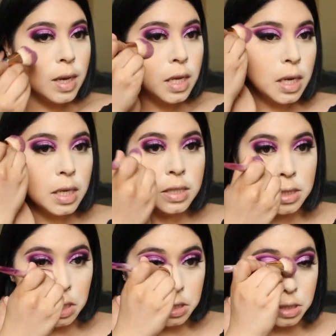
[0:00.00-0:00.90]
ahead and
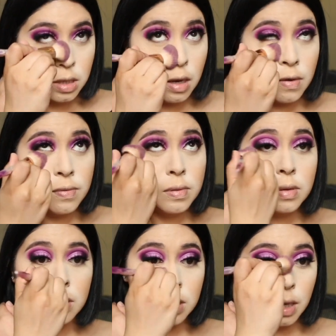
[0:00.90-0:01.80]
dust off
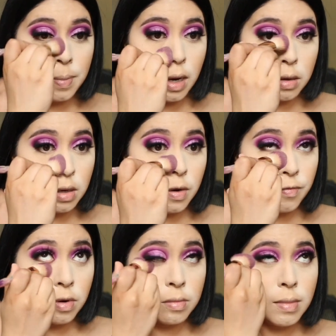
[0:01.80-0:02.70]
the powder
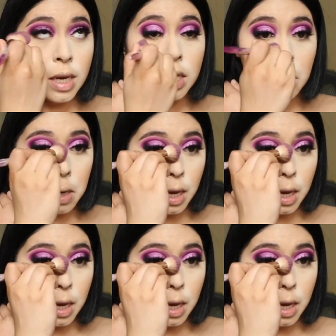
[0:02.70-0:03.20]
from my under